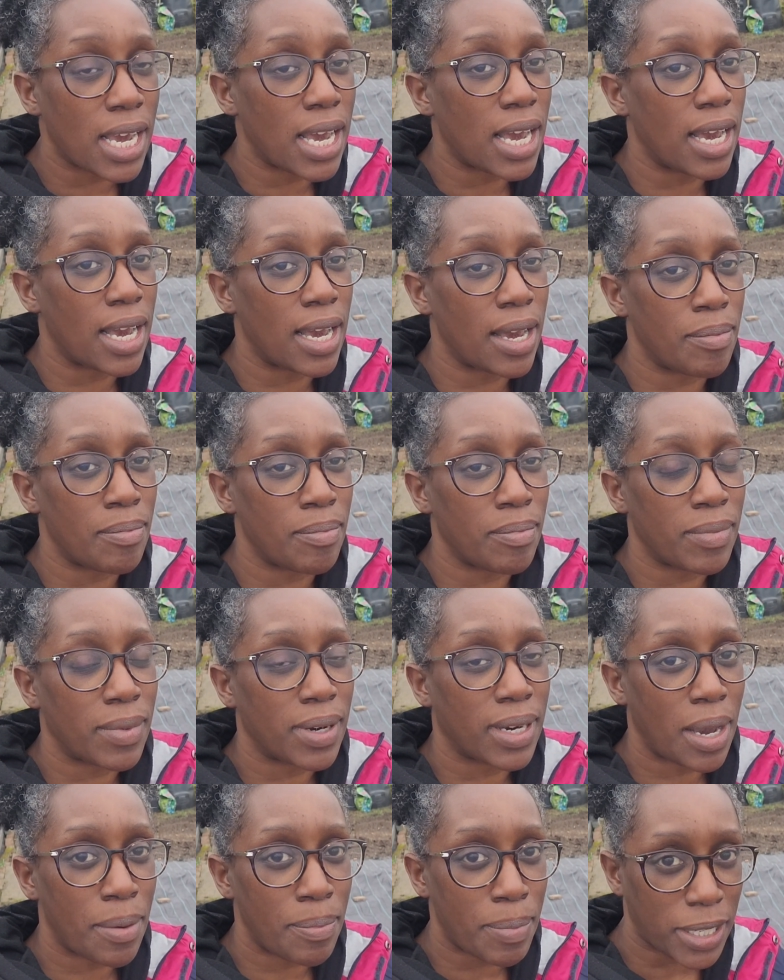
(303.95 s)

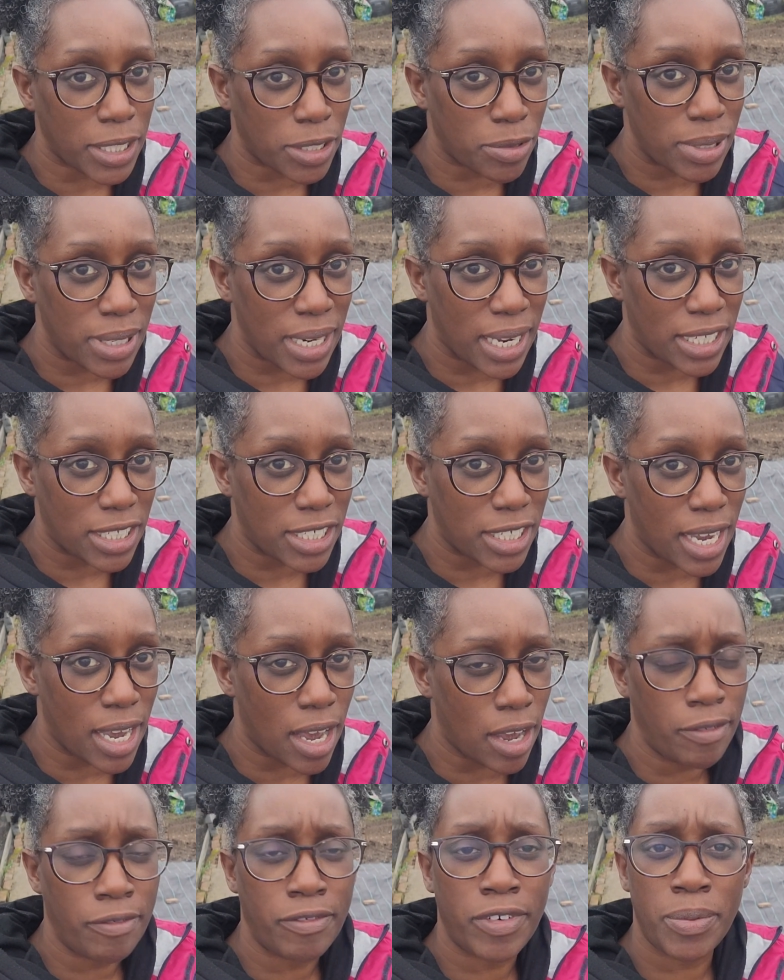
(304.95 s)
come back to it next year,
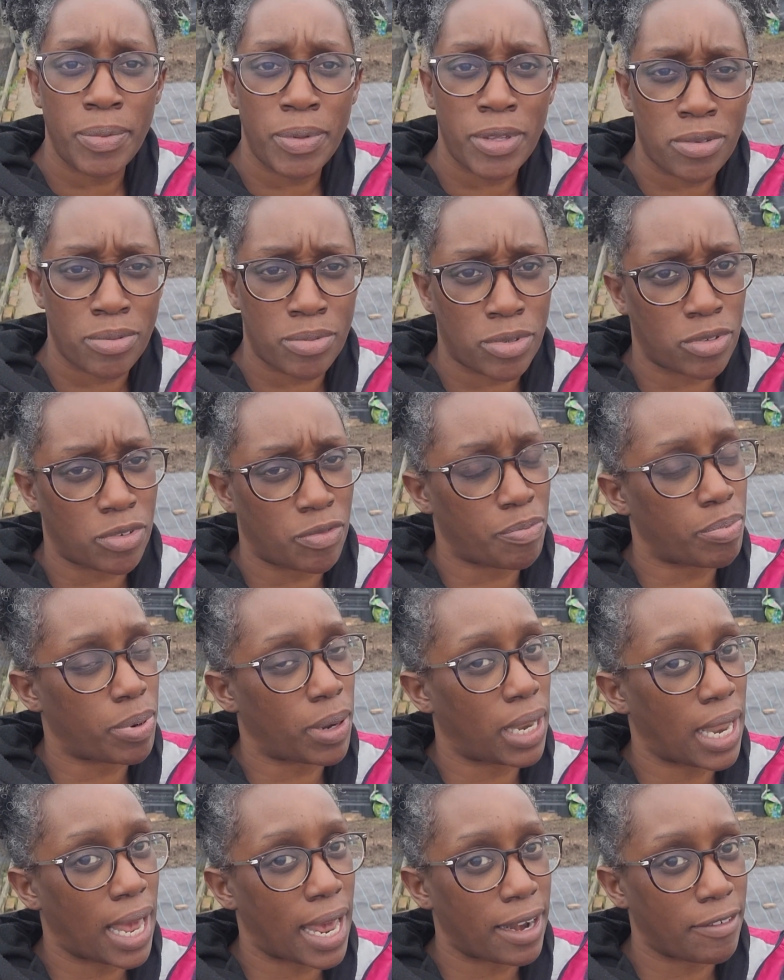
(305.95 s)
hopefully with some sort of
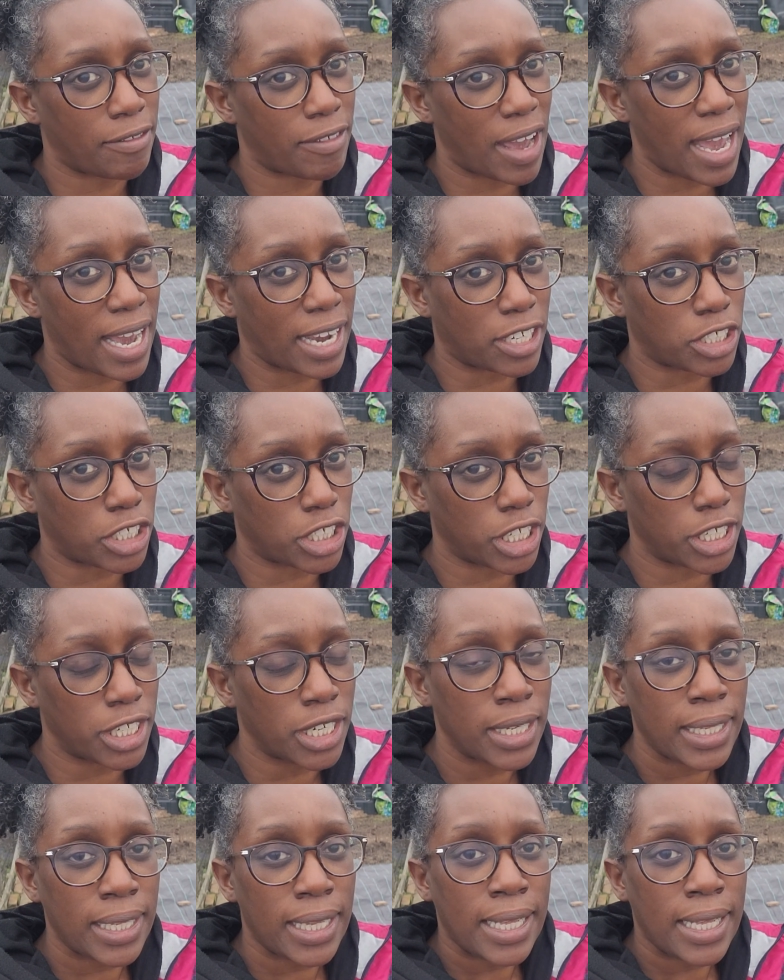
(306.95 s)
plan of action.